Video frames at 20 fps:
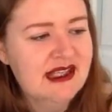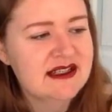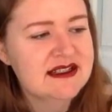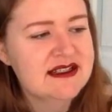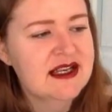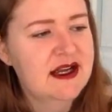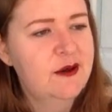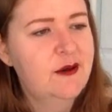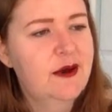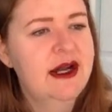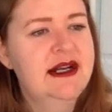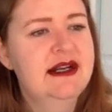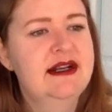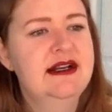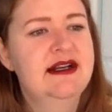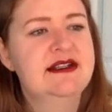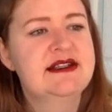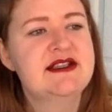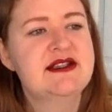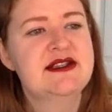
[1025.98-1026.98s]
So I went
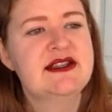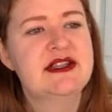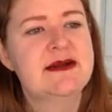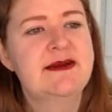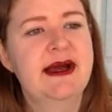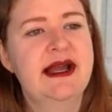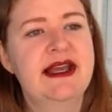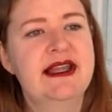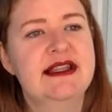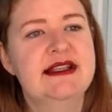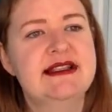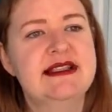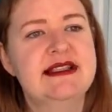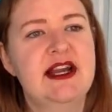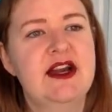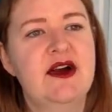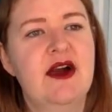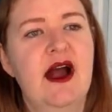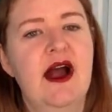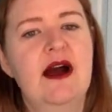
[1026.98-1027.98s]
and I stood at the back of this
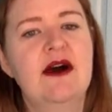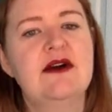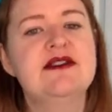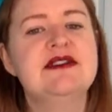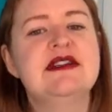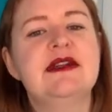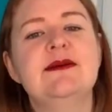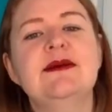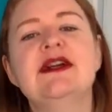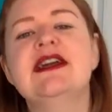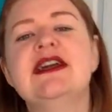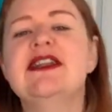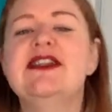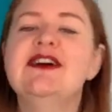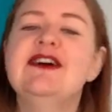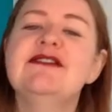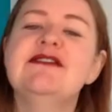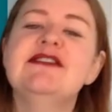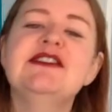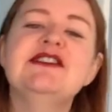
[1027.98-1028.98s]
like crowd, and I'm
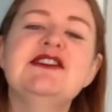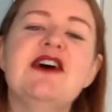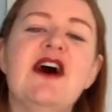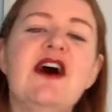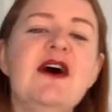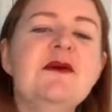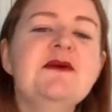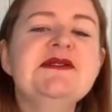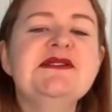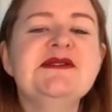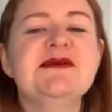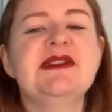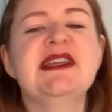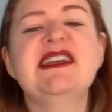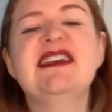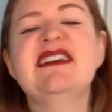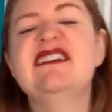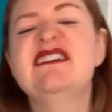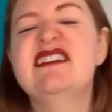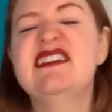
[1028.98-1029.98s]
looking over the tops and I'm
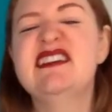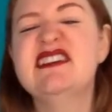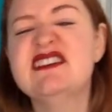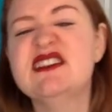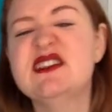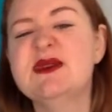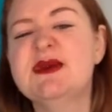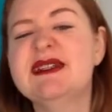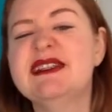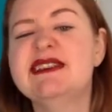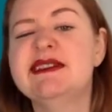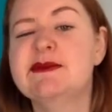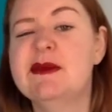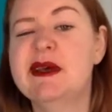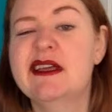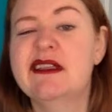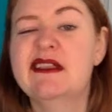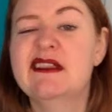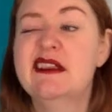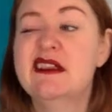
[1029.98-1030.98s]
thinking, oh yeah, that's Lewis
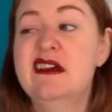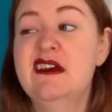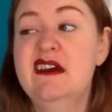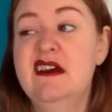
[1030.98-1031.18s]
Smith.